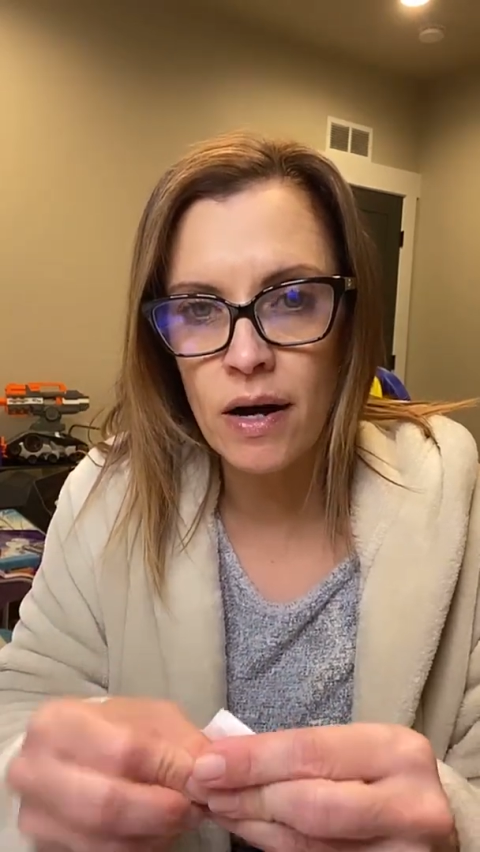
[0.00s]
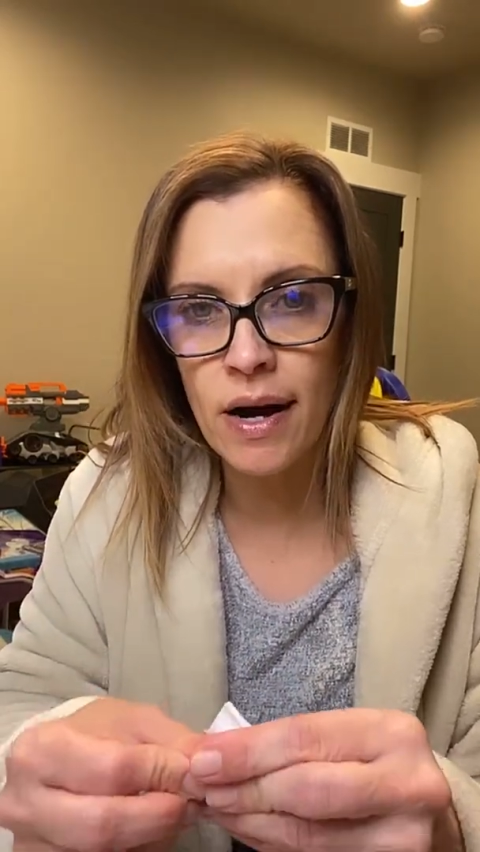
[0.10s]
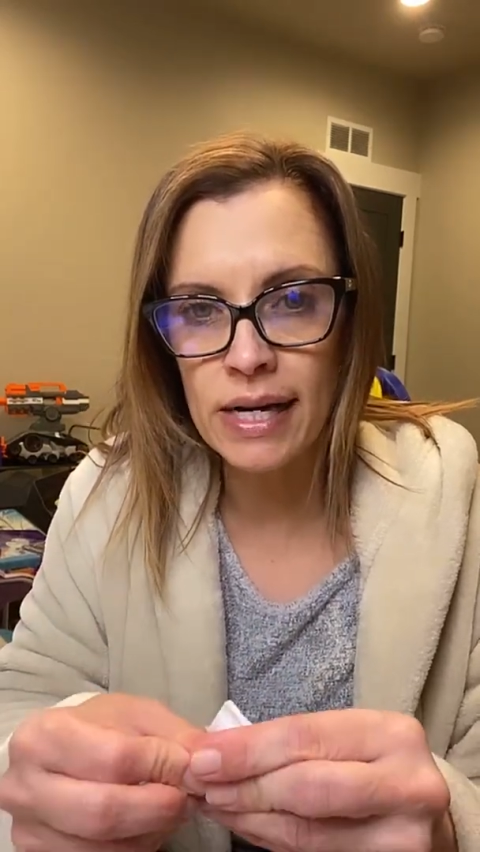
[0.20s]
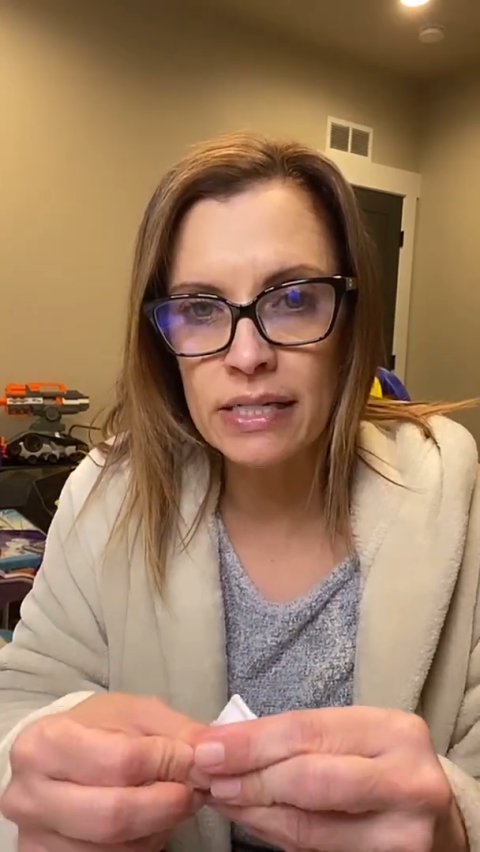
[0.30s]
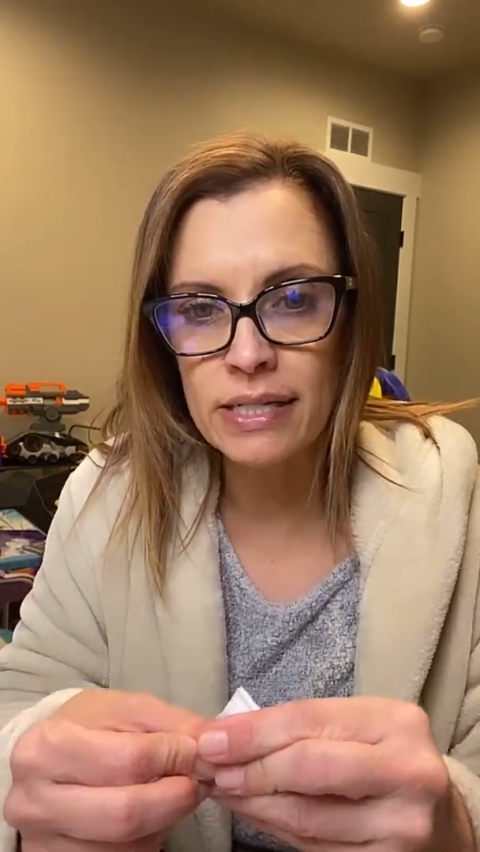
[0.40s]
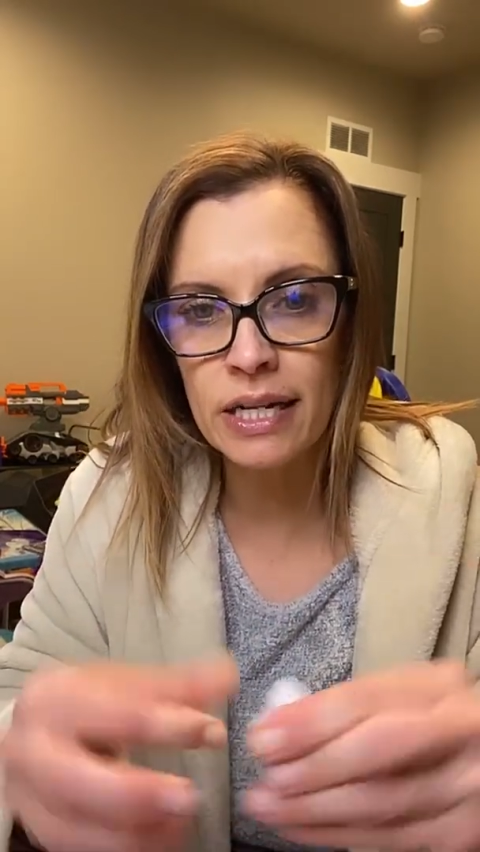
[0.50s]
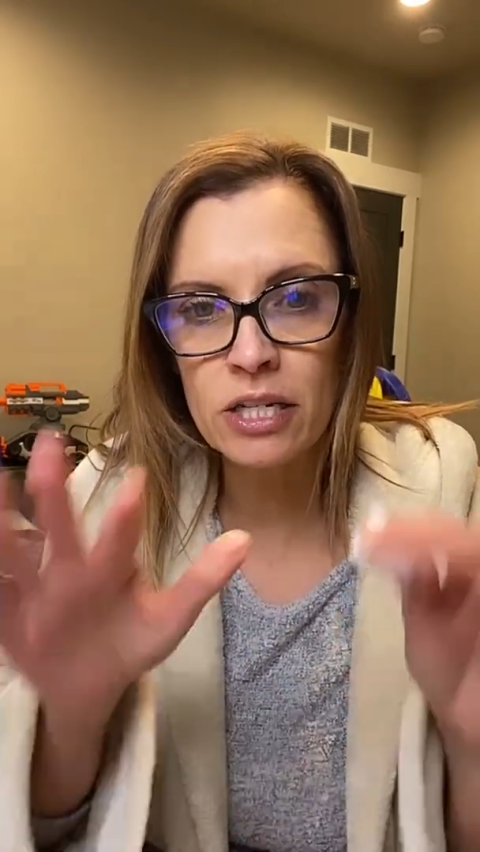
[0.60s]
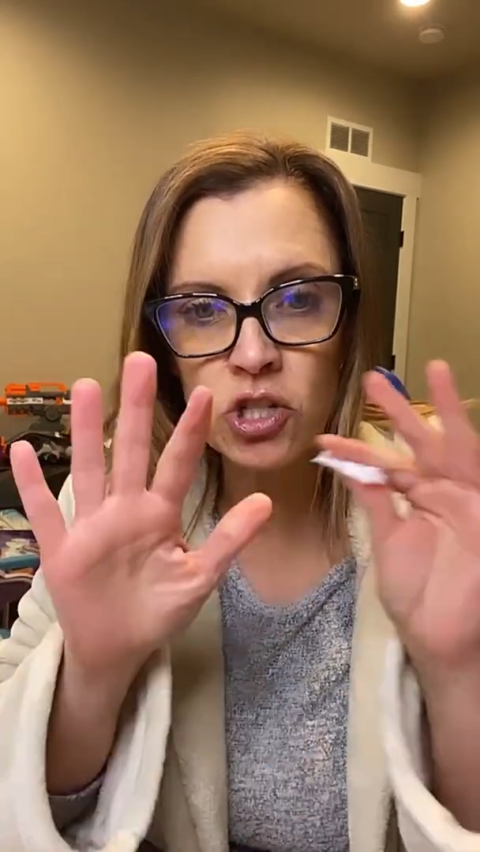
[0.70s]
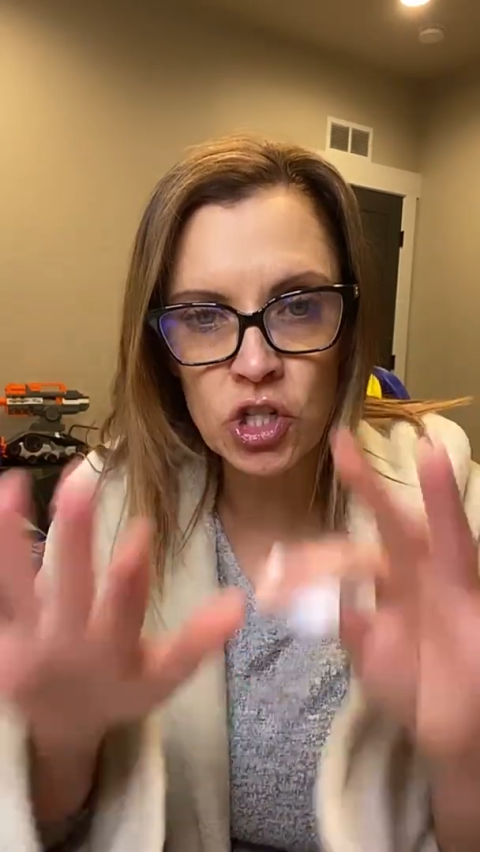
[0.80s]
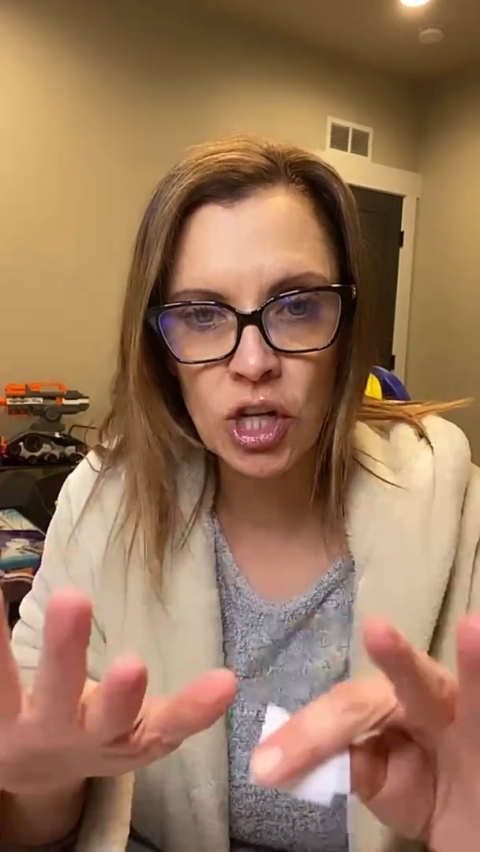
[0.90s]
I
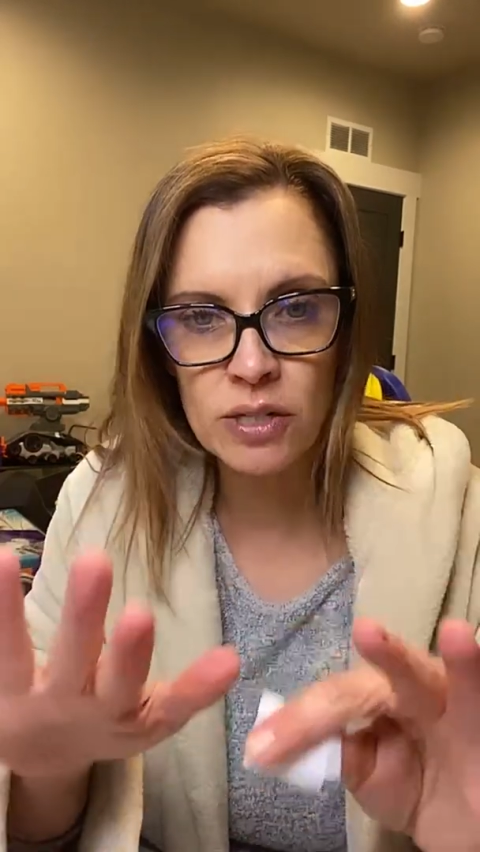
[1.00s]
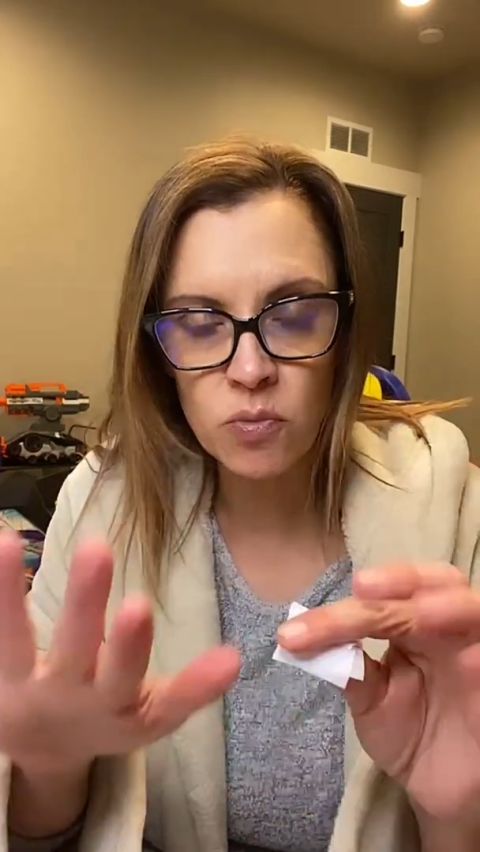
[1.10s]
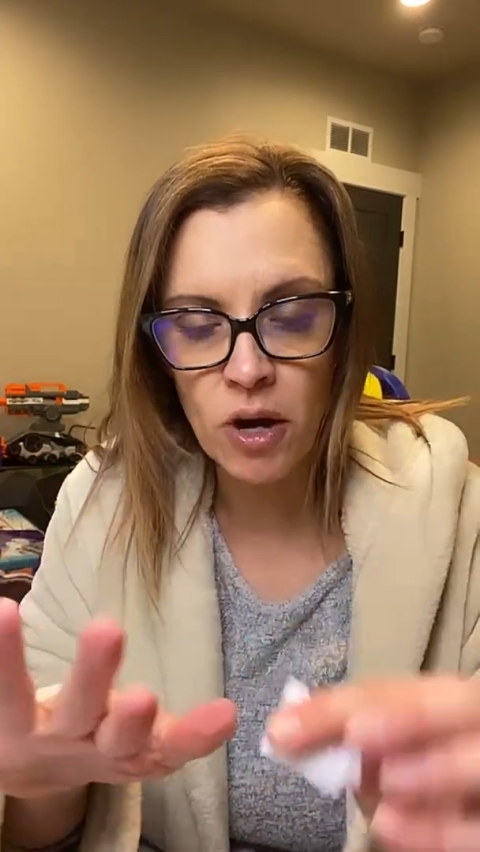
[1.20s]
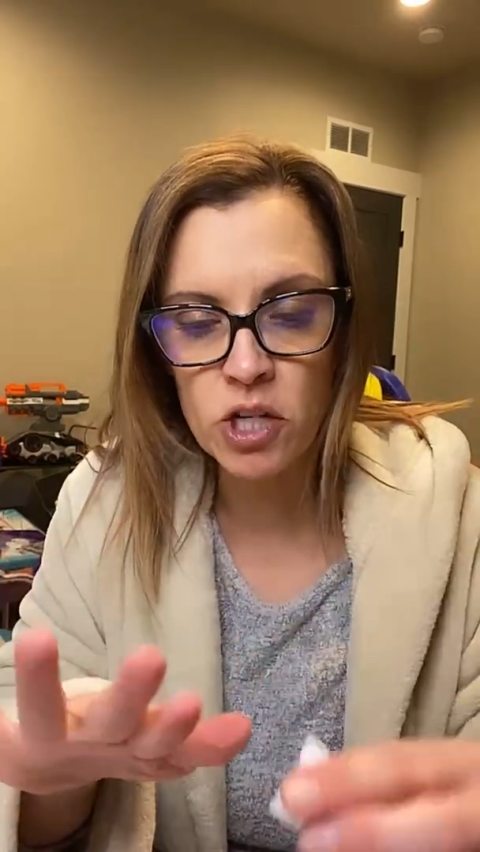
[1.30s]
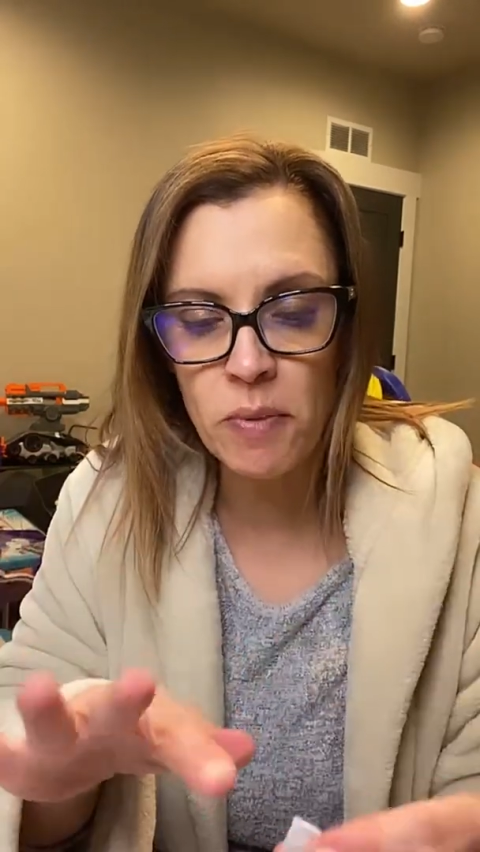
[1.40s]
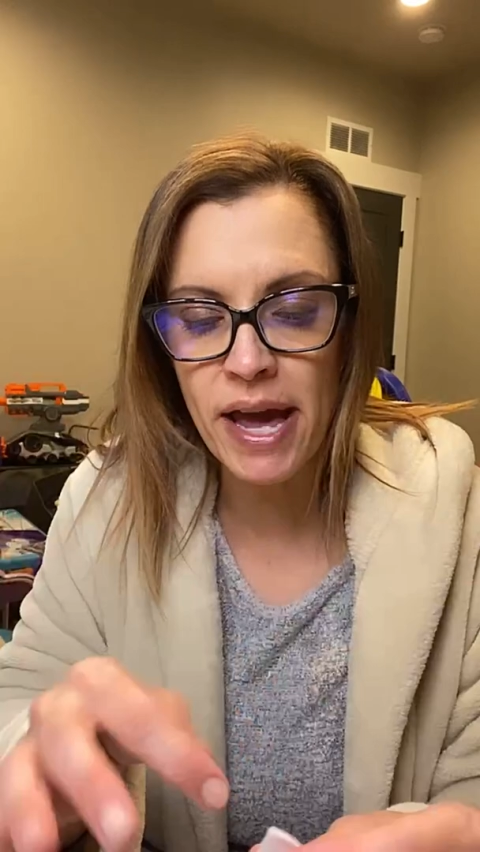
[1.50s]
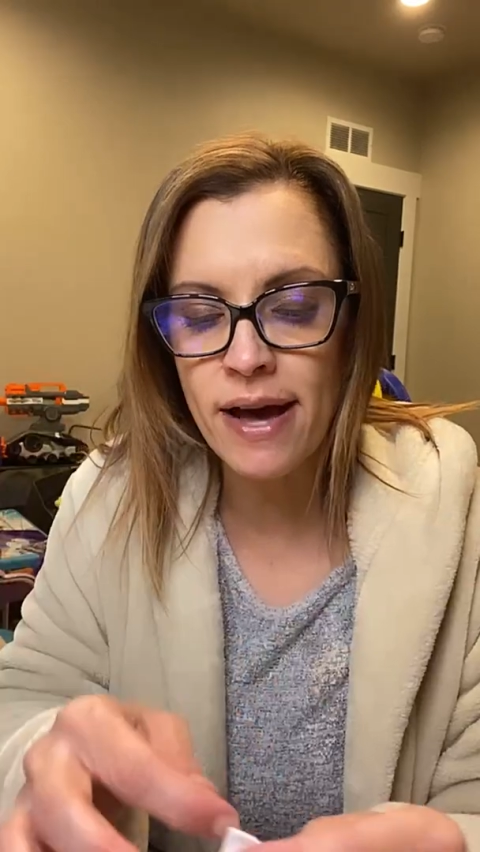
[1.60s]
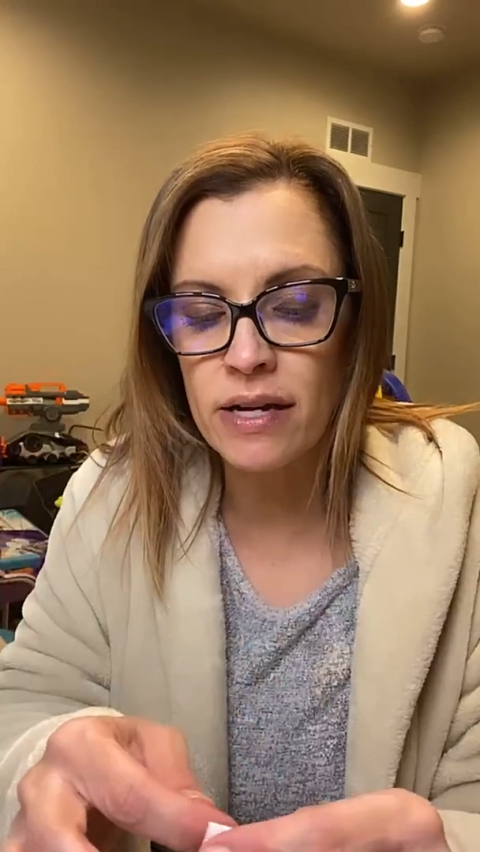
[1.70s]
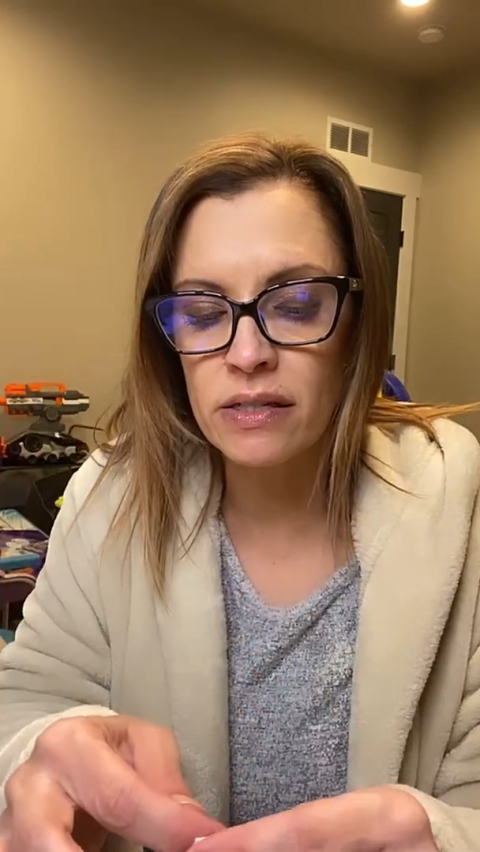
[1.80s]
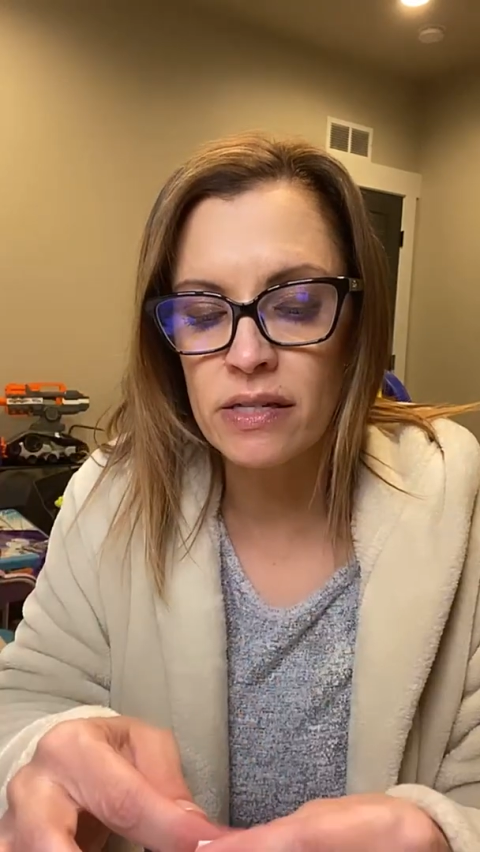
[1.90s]
didn't just wash my hands,